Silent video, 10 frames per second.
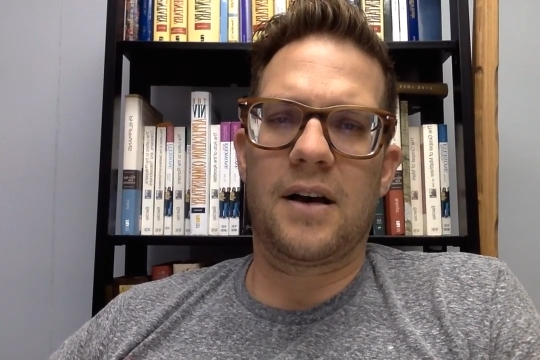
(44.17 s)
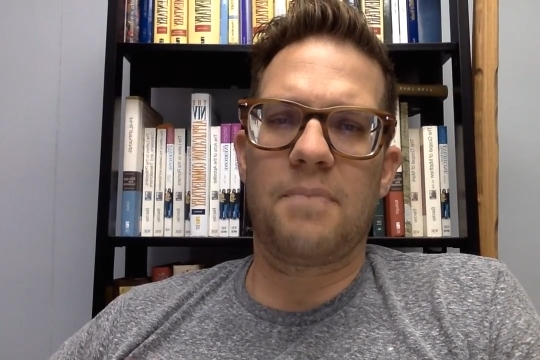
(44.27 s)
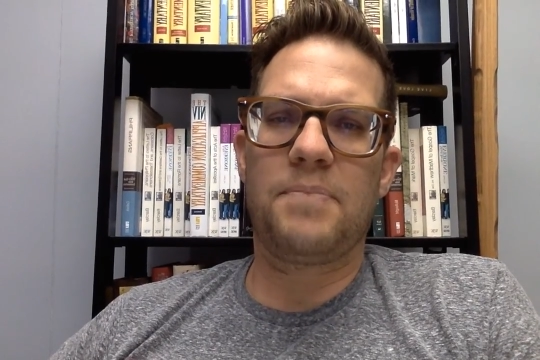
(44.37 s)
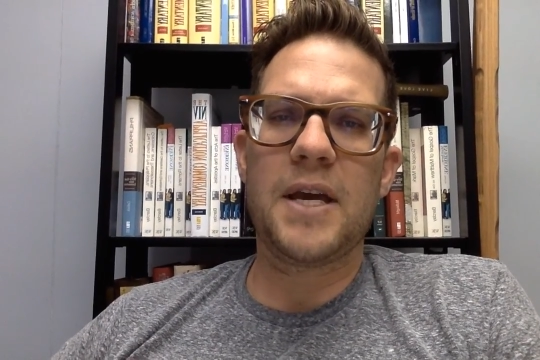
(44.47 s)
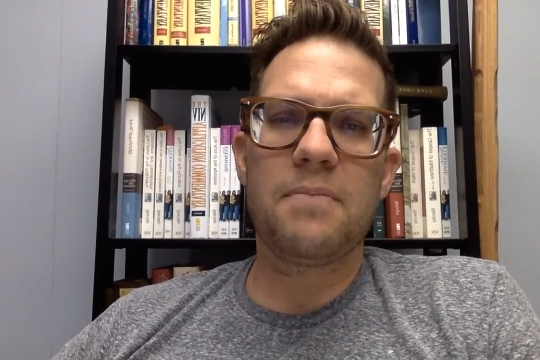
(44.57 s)
a
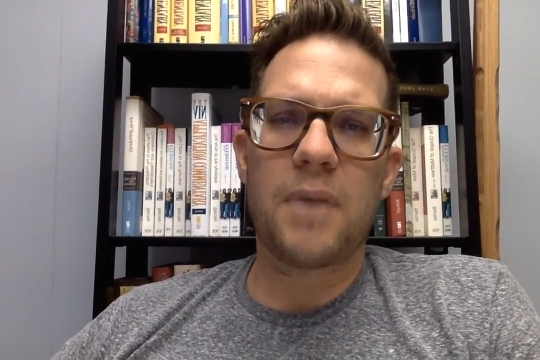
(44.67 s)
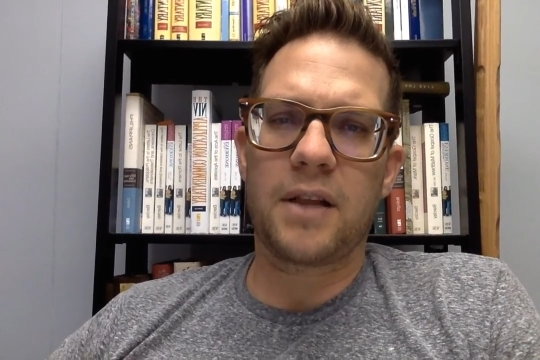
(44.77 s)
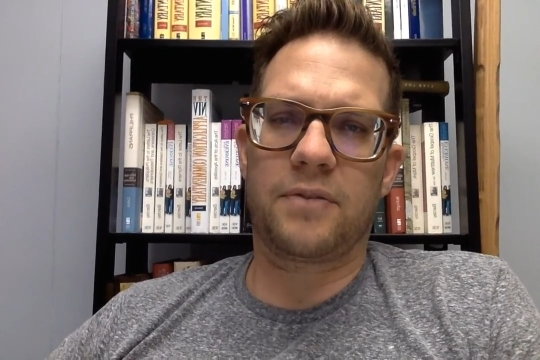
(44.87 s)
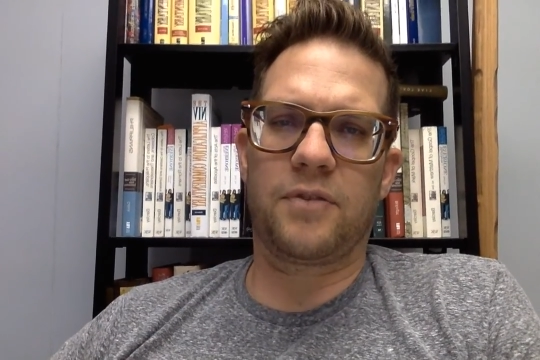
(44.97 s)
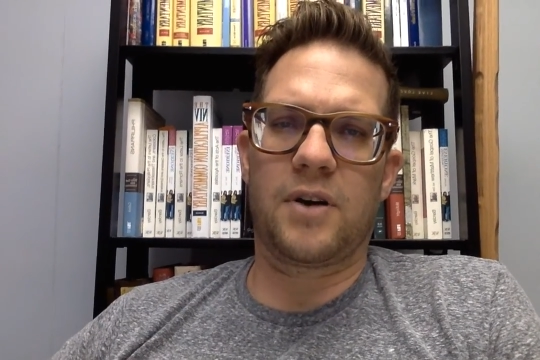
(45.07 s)
big
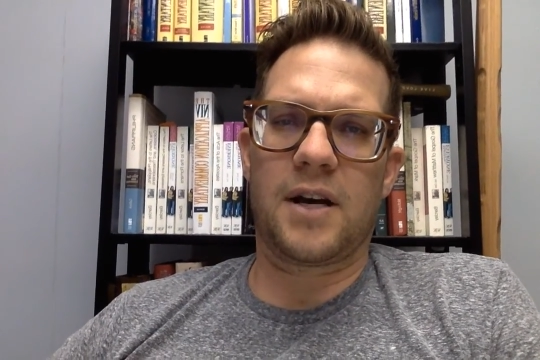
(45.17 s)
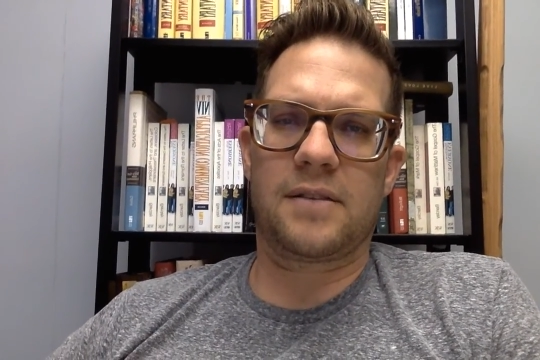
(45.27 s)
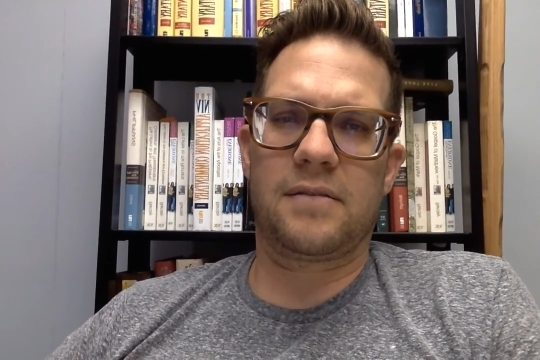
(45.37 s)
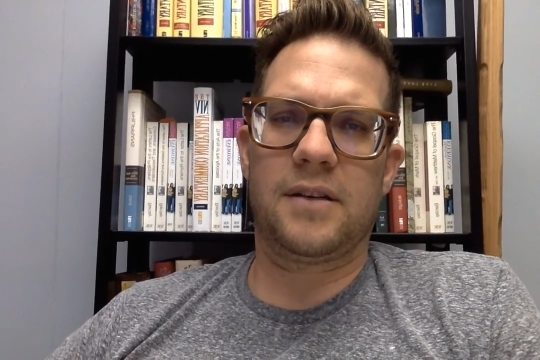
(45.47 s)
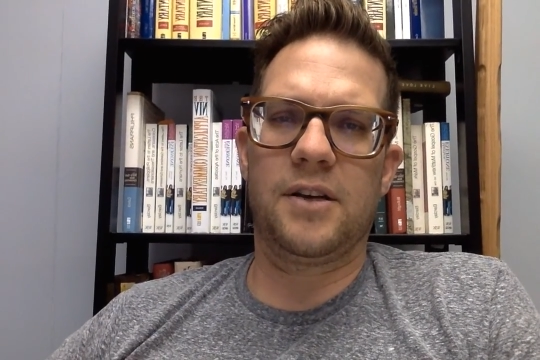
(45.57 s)
month for
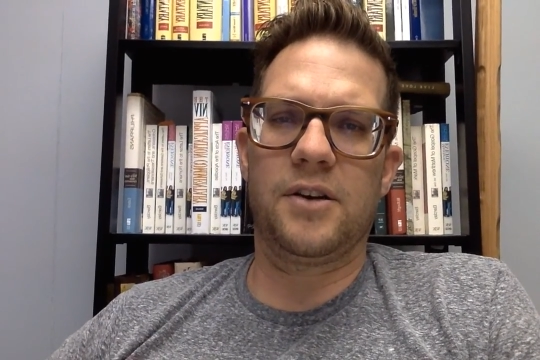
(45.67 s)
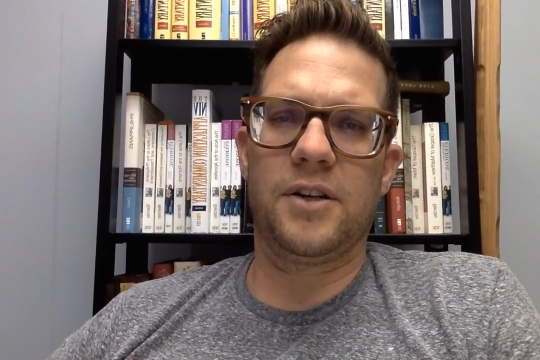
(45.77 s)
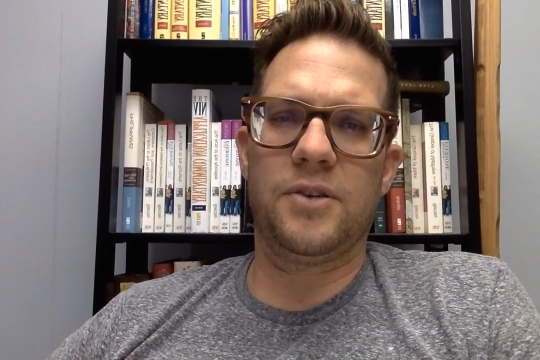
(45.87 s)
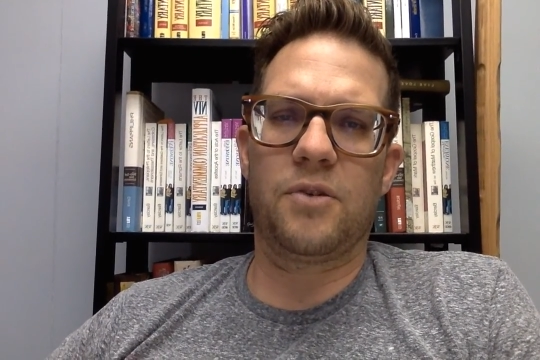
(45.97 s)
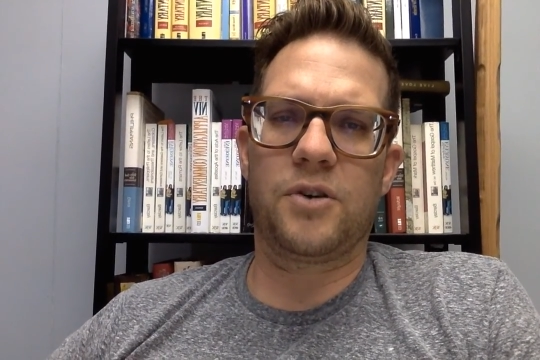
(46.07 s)
us here at
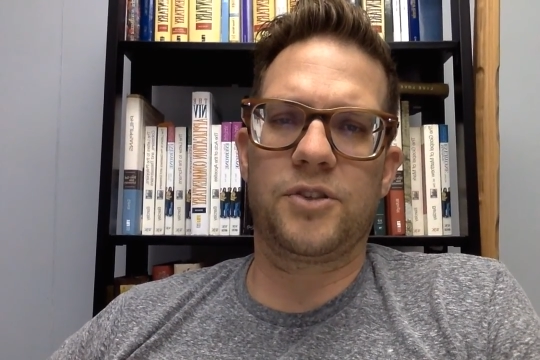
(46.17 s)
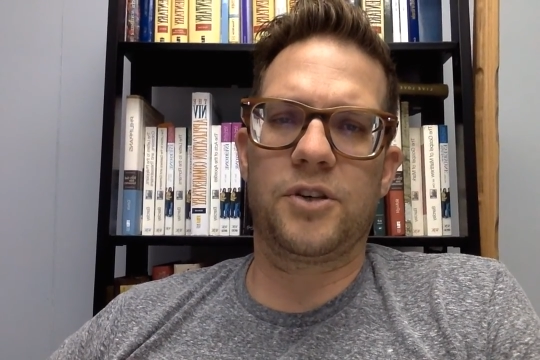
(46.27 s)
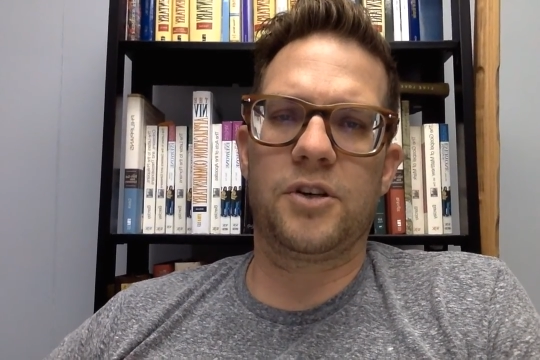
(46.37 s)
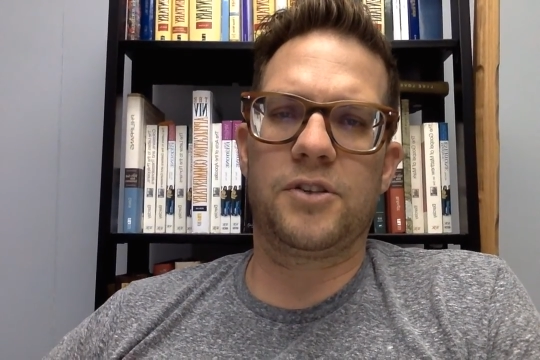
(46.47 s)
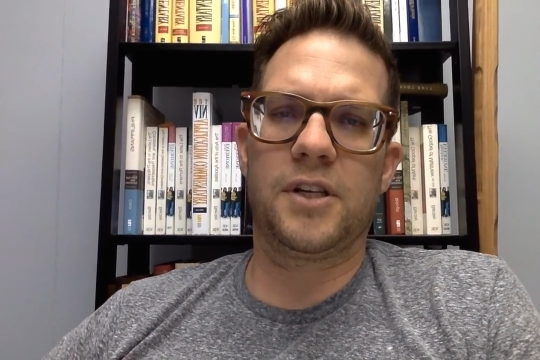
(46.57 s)
New Hall
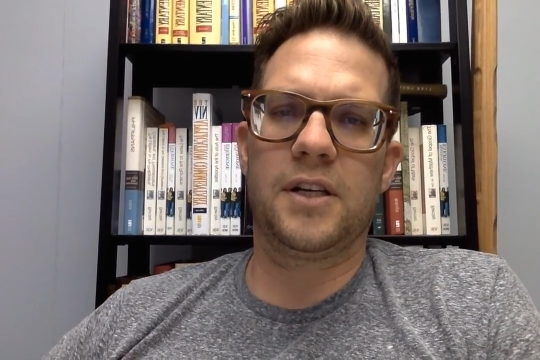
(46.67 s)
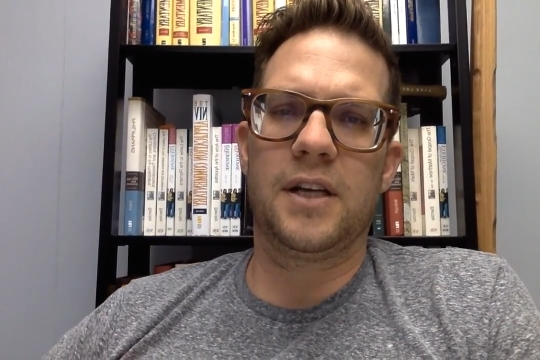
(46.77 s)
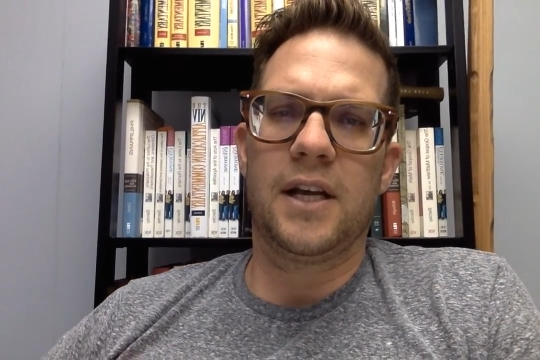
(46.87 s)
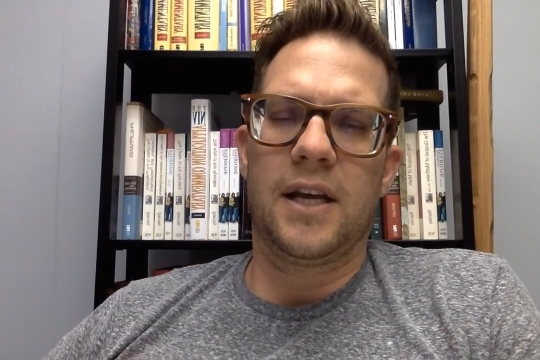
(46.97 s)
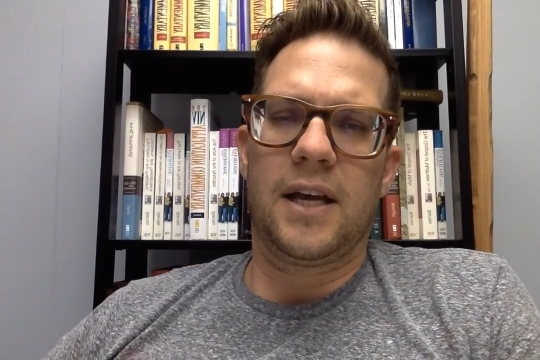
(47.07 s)
Church, and
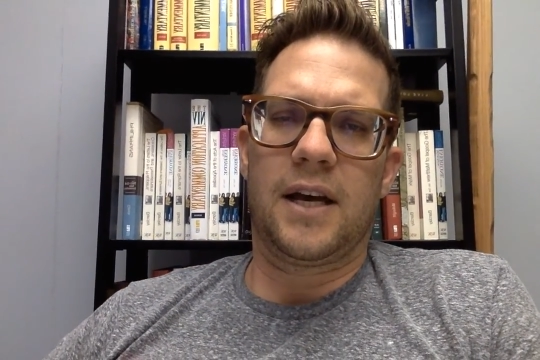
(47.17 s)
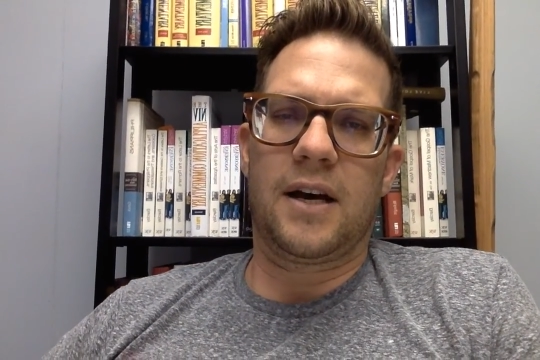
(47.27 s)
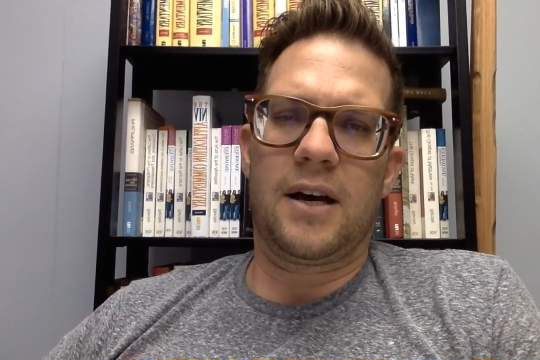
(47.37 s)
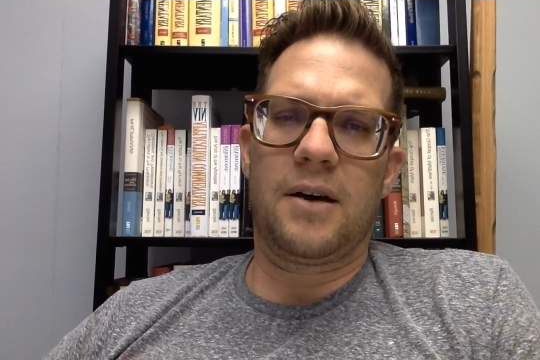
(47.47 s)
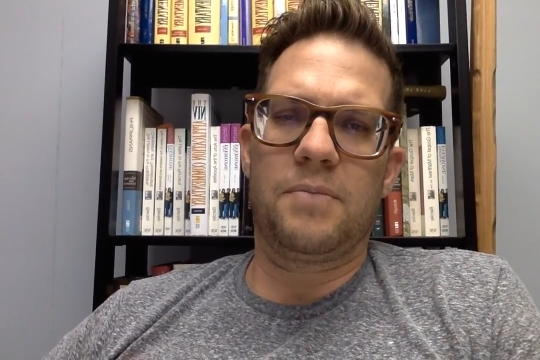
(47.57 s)

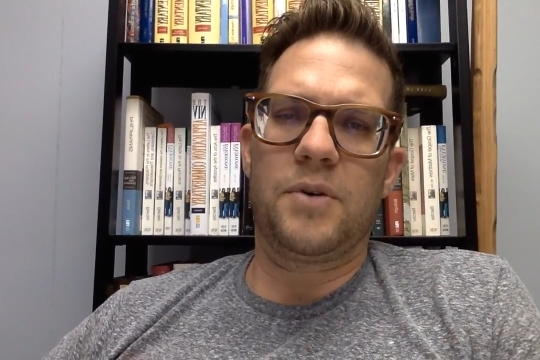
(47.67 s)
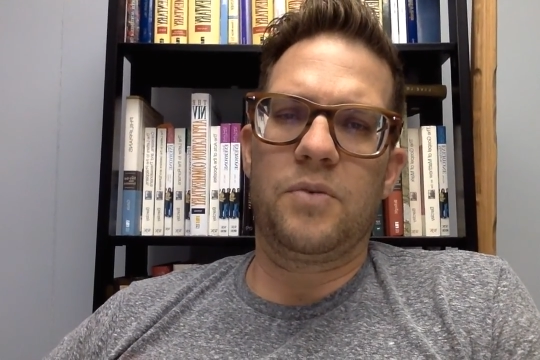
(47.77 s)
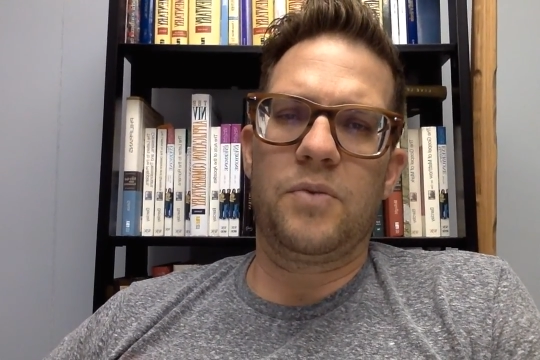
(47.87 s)
um,